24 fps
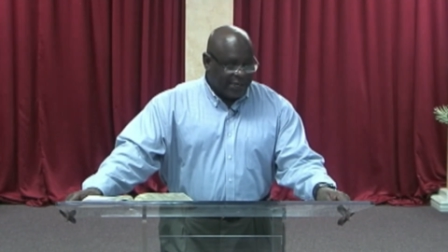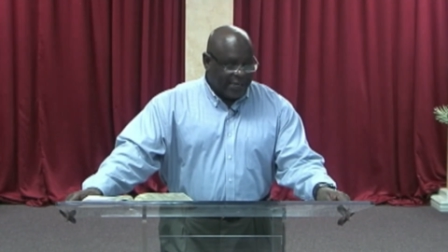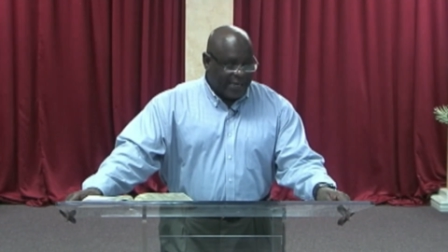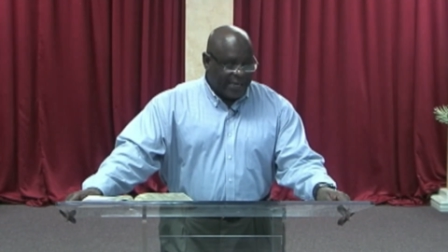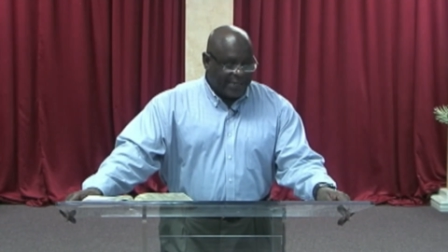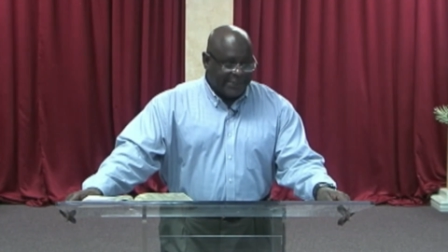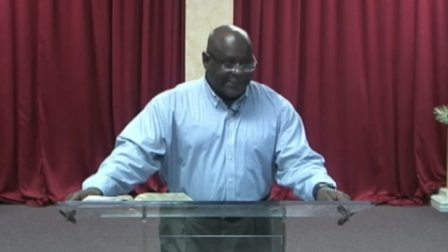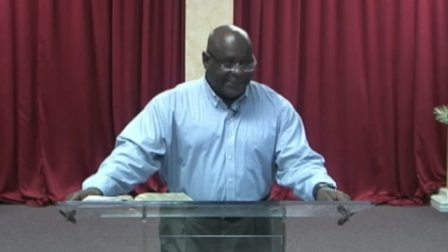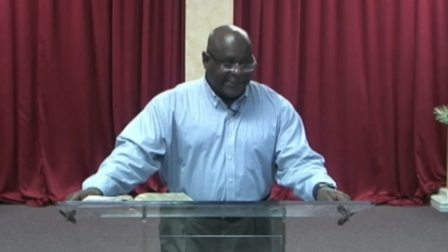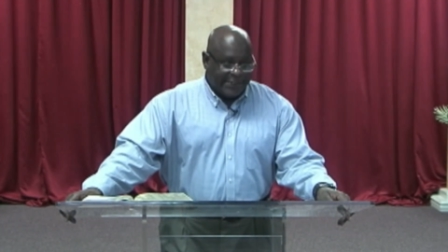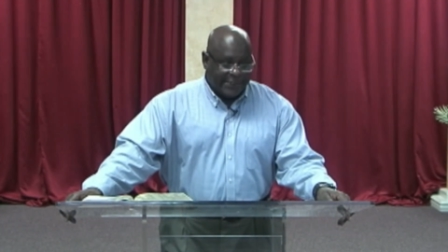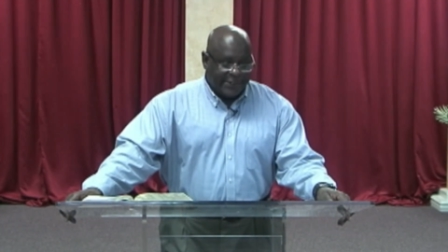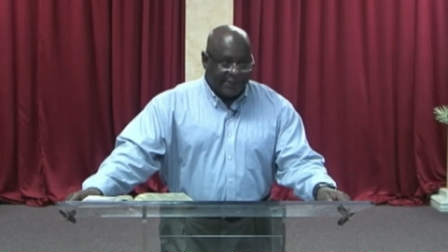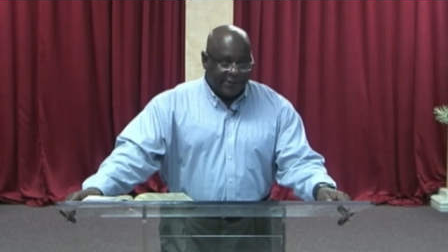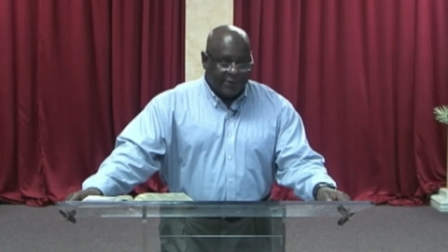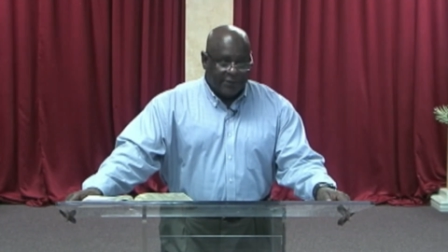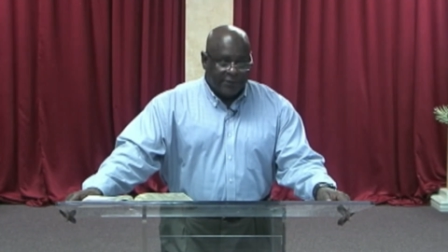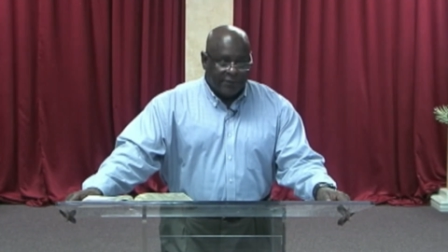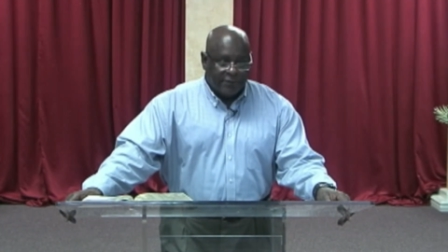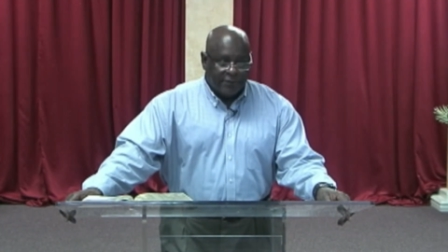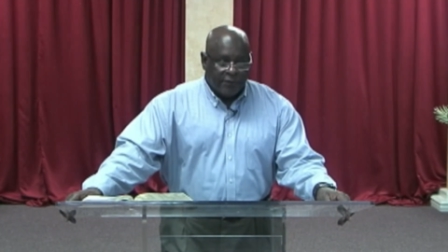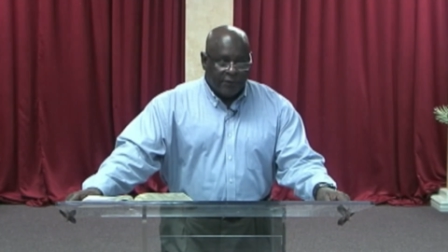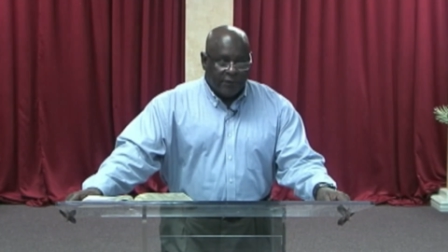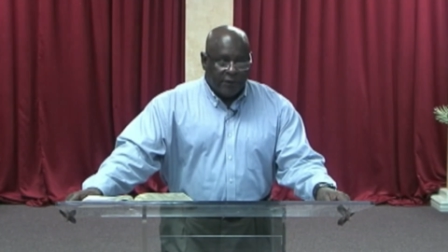I didn't.
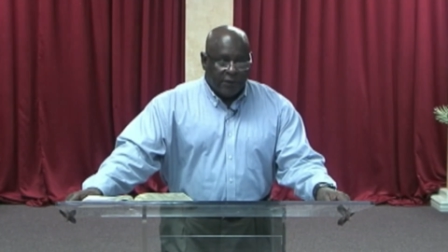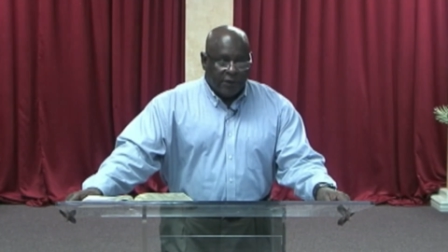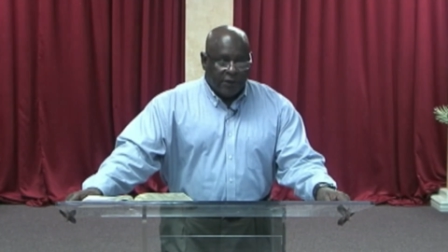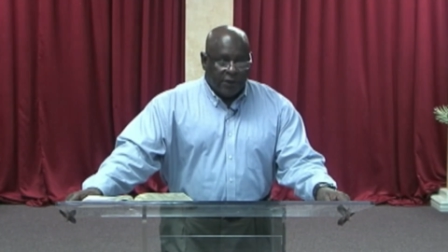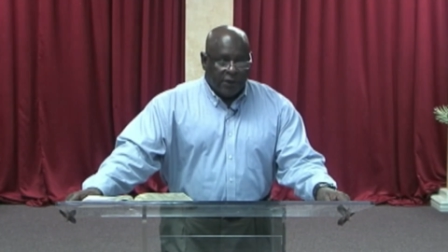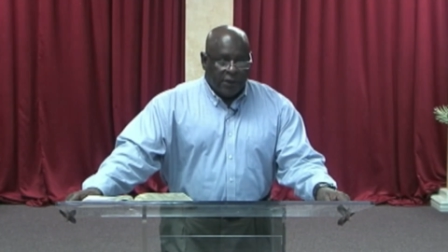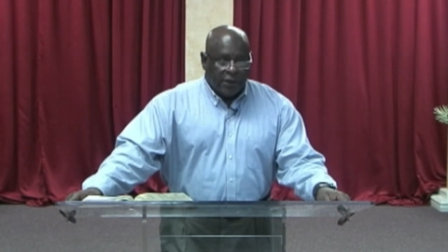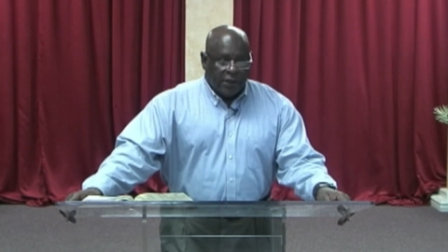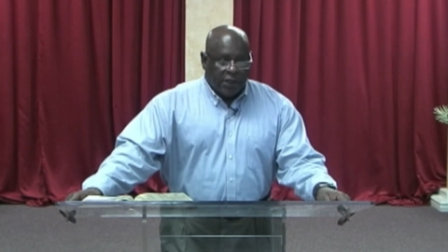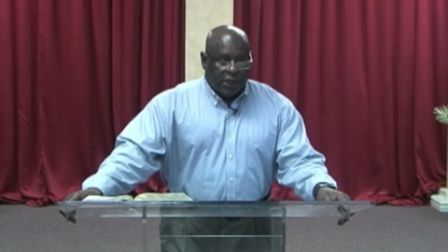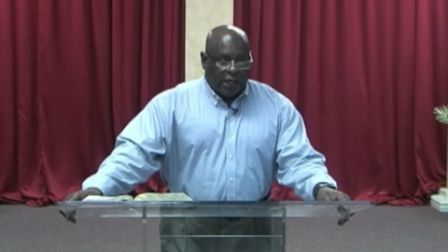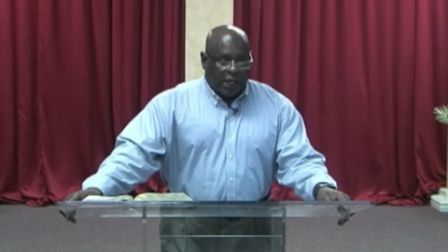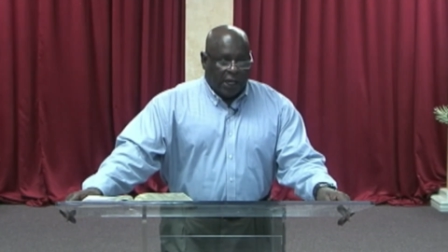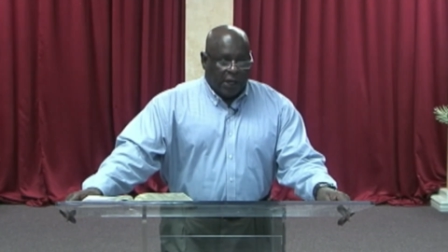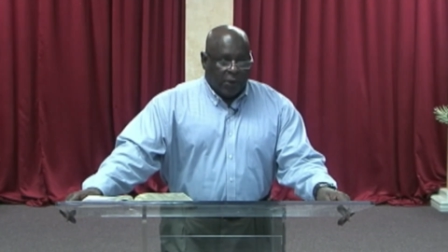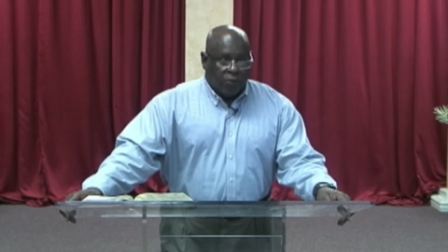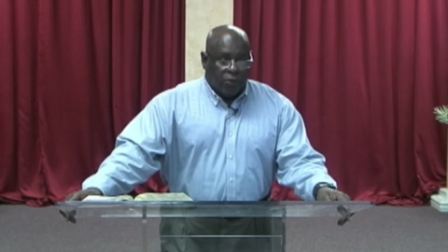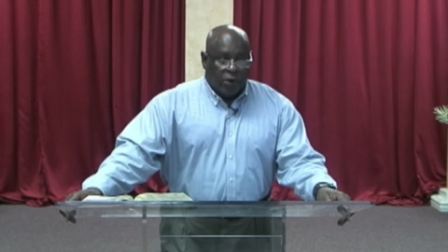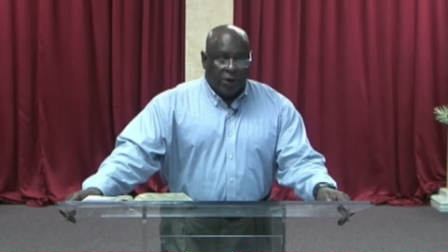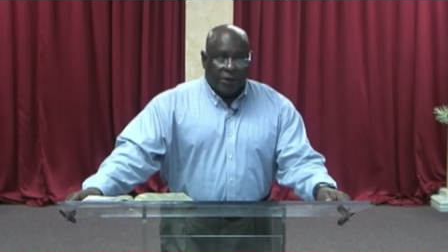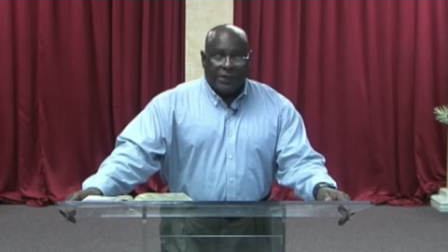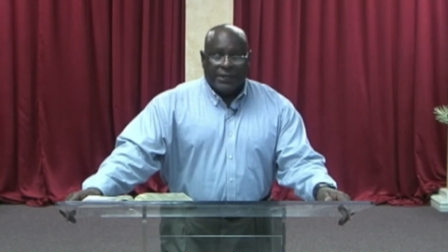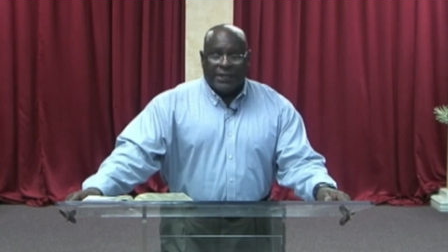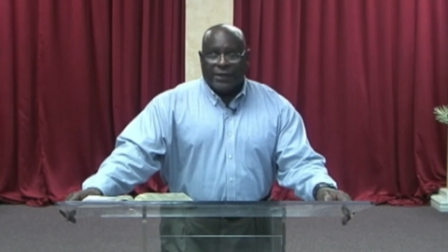I wasn't